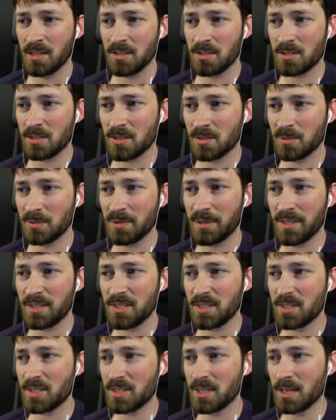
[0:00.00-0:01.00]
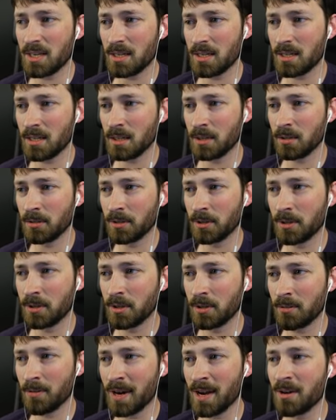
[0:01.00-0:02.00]
So let's take a
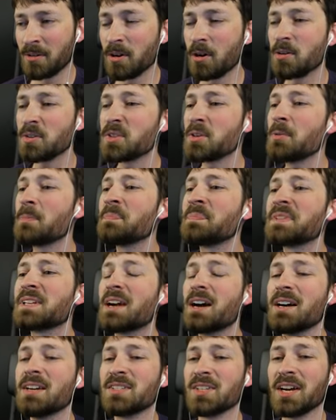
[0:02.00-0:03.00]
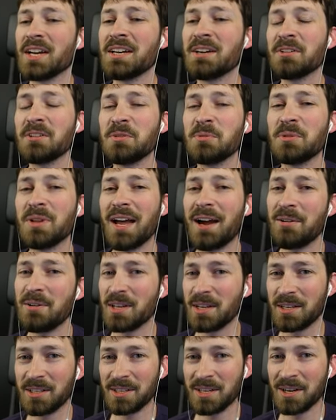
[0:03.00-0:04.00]
look around. Also, guys, I hear you loud
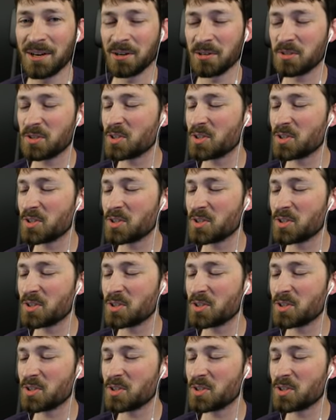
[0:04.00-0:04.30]
and clear.